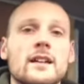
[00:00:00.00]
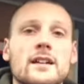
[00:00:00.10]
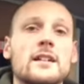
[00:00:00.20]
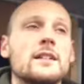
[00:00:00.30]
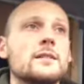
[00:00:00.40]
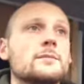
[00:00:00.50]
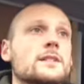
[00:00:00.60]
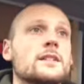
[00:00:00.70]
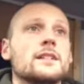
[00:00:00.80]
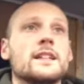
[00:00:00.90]
um,
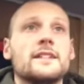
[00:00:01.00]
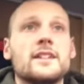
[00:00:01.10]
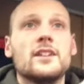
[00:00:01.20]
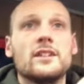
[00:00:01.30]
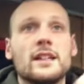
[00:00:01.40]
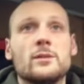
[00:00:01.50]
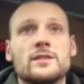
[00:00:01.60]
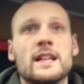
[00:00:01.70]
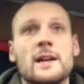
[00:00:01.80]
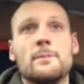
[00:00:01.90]
it didn't it was
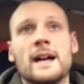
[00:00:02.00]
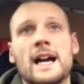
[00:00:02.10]
£9.3